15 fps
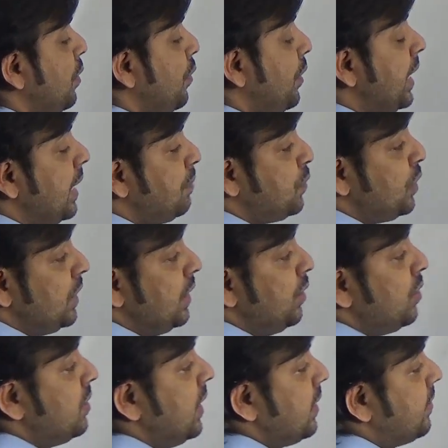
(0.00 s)
We have to
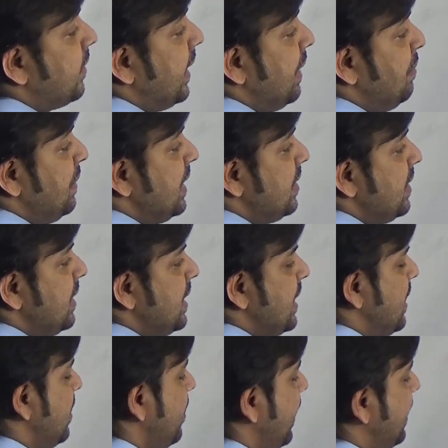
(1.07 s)
use the same digit
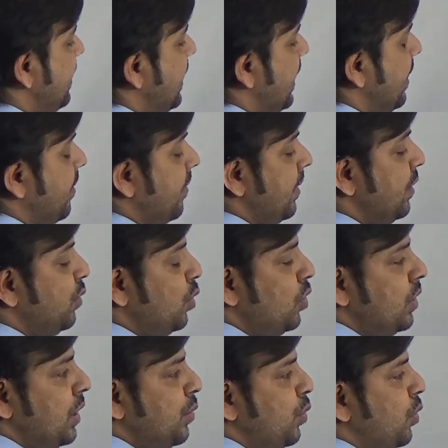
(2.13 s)
here and here. You know
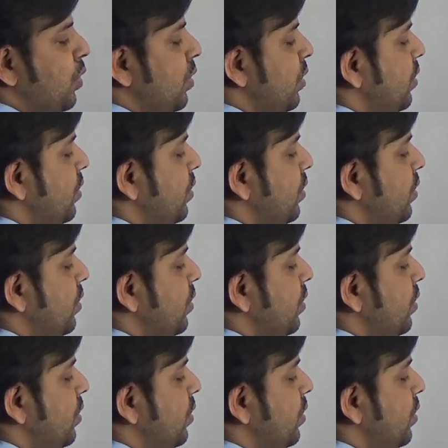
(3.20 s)
the rule.